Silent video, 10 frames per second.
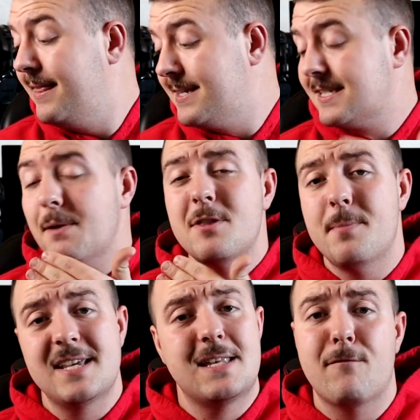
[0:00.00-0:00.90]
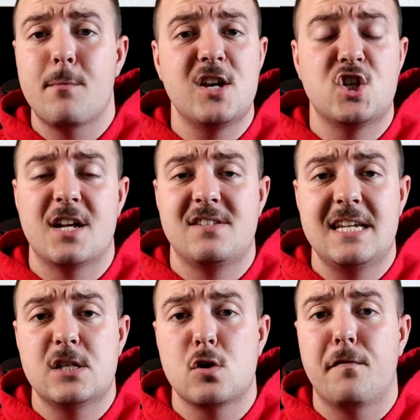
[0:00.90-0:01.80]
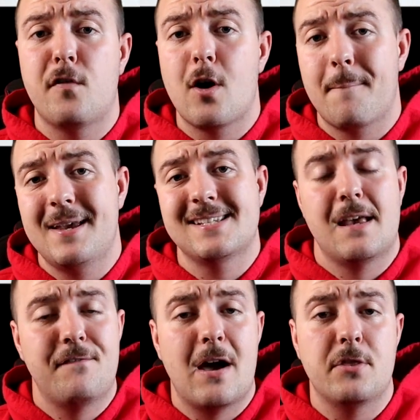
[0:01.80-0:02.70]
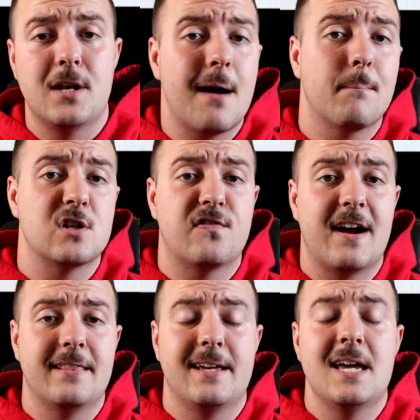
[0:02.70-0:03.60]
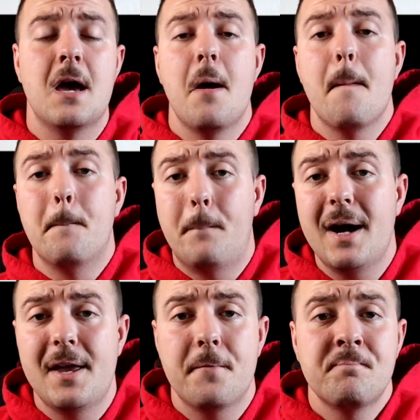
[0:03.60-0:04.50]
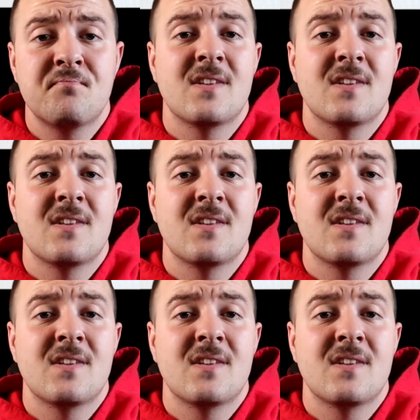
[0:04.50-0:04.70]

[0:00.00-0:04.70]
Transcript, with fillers: This is some of the best information I've seen so far because I found the numbers finally. But